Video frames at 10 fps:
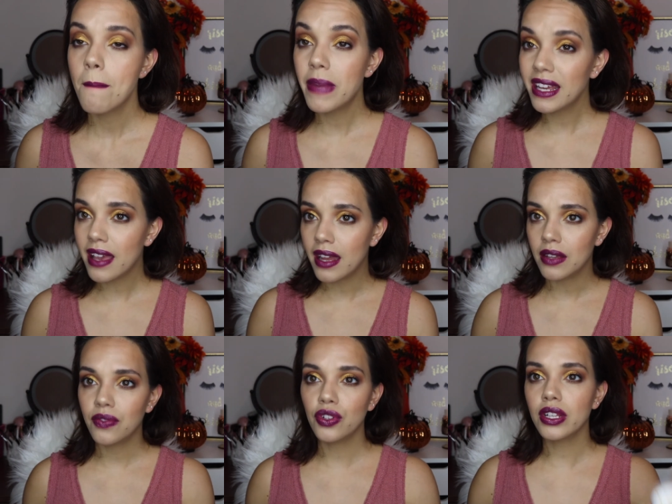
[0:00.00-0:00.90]
But again,
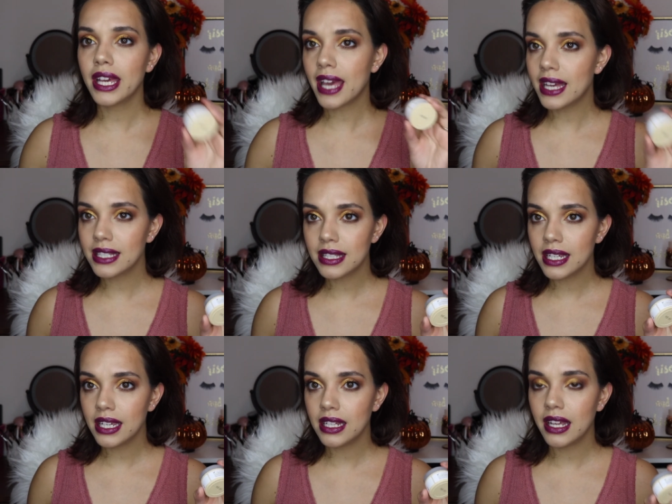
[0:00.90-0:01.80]
if you're like
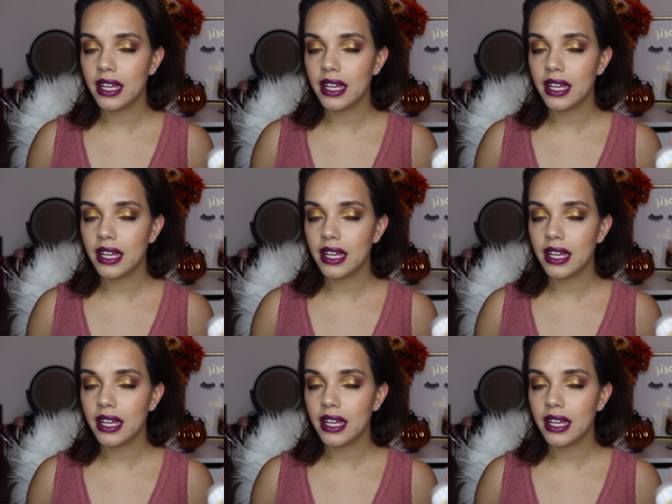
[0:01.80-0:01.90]
hesitant